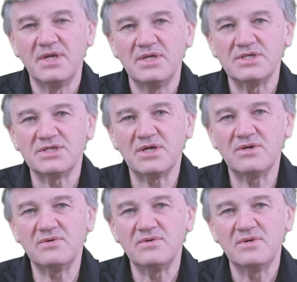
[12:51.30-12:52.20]

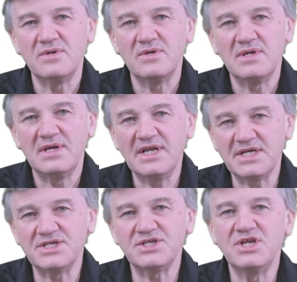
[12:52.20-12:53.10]
So let
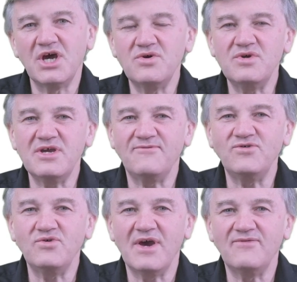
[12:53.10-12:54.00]
us know if you
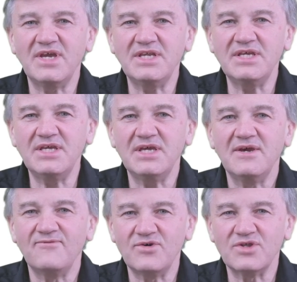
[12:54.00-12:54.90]
have any
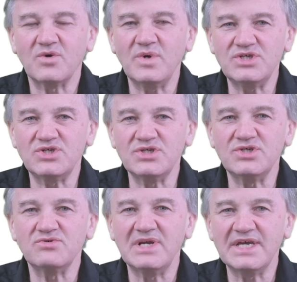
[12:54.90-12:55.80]
further questions
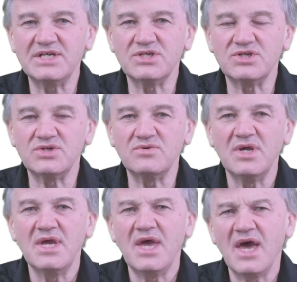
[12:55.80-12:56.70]
related to
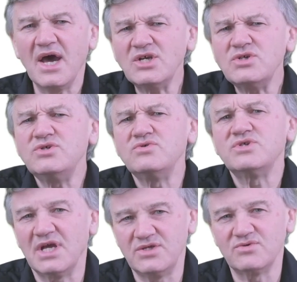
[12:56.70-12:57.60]
how should you
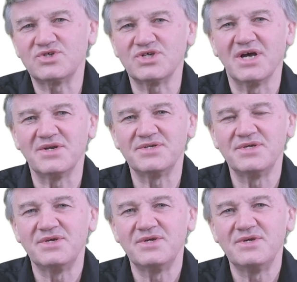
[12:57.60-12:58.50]
tell your child
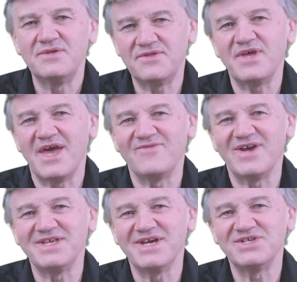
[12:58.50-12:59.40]
that they have
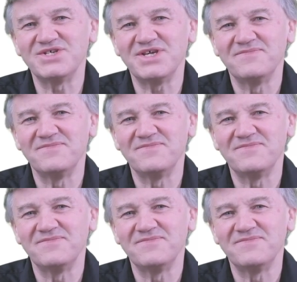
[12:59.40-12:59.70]
ADHD.